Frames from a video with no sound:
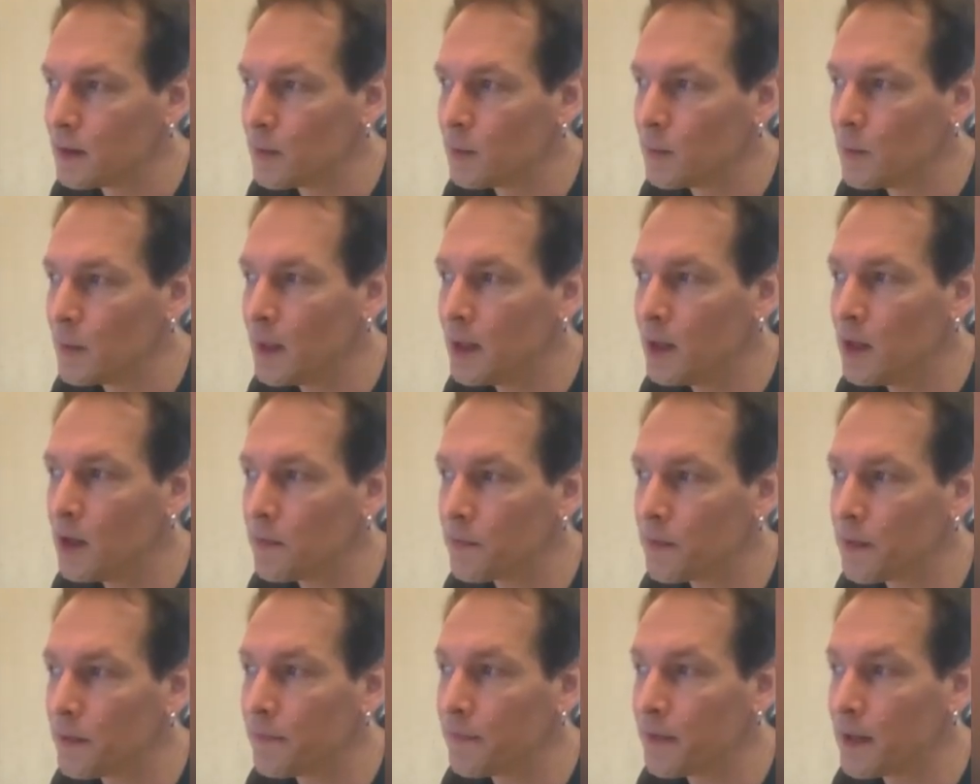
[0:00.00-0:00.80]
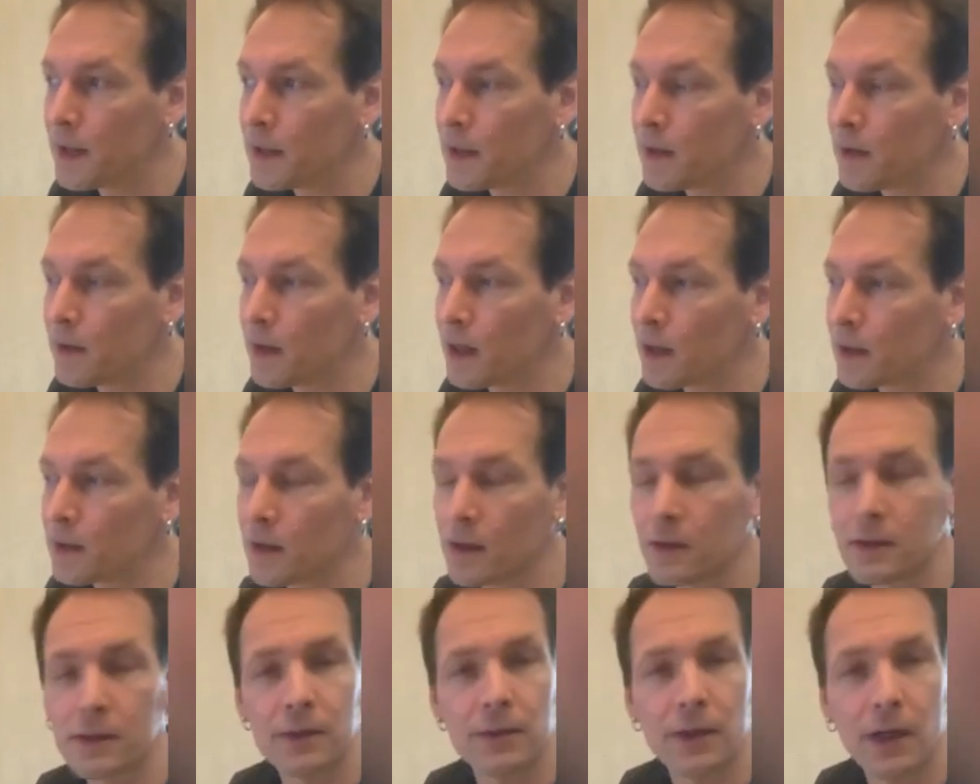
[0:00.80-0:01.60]
Many of the Fender, like the
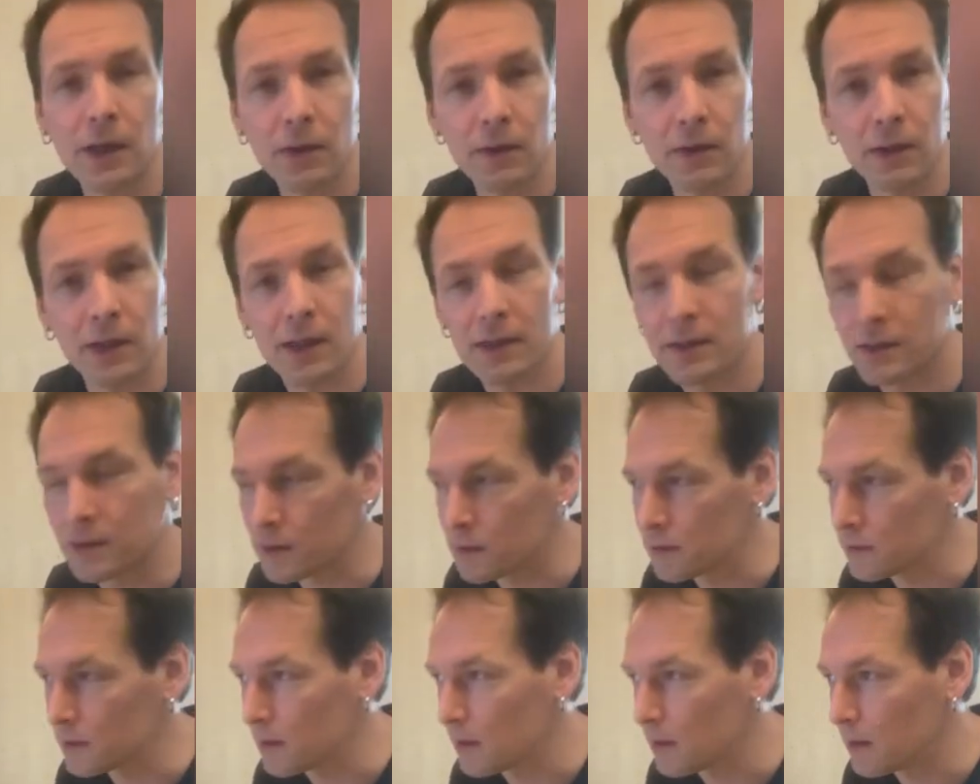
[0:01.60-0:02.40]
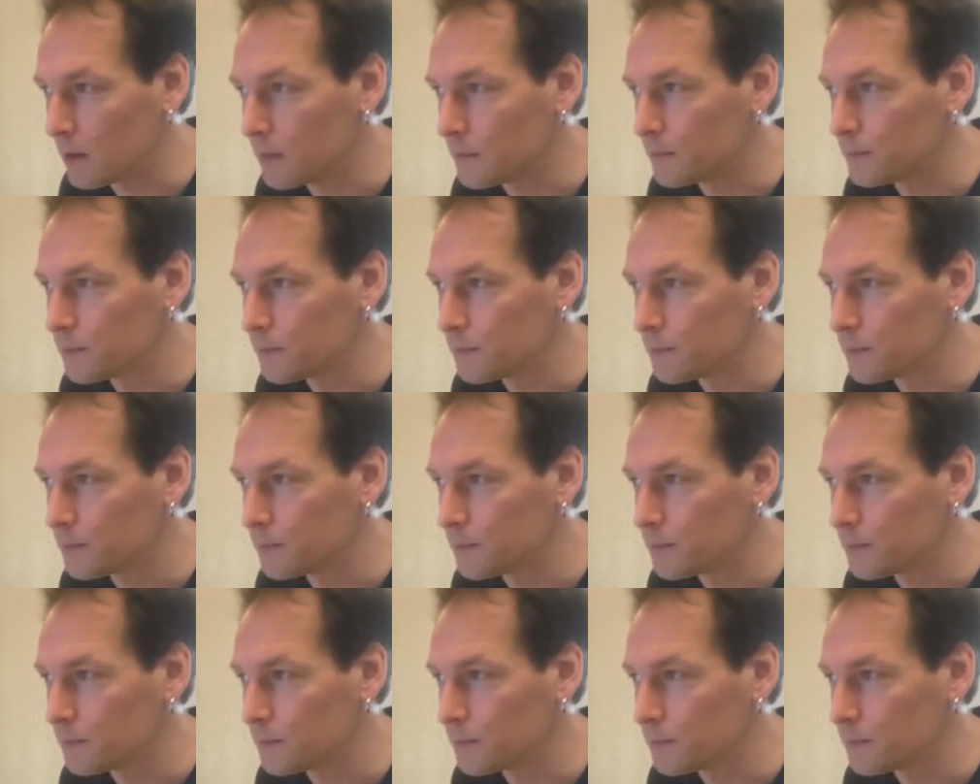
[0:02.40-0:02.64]
Stratocasters are